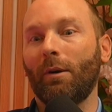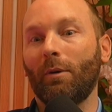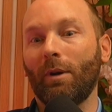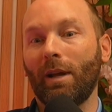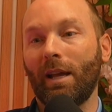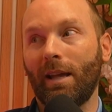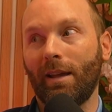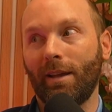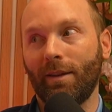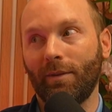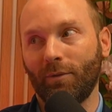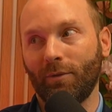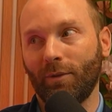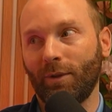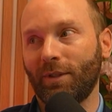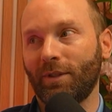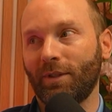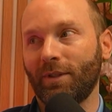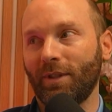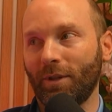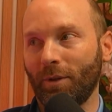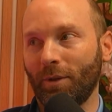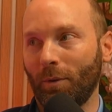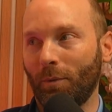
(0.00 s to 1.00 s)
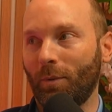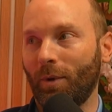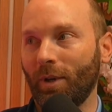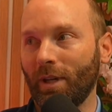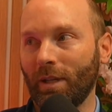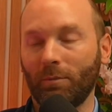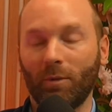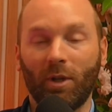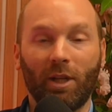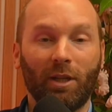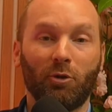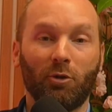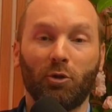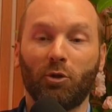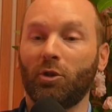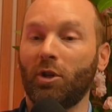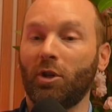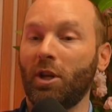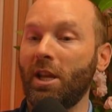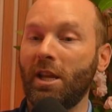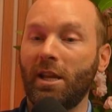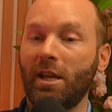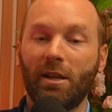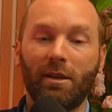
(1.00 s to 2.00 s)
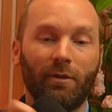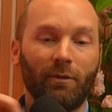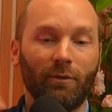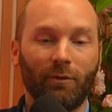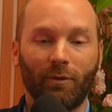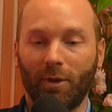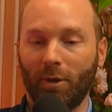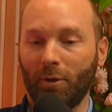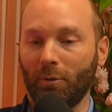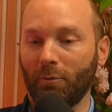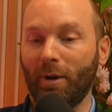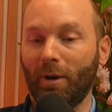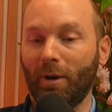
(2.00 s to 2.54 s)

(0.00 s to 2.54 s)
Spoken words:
every single one, I'm like, shave around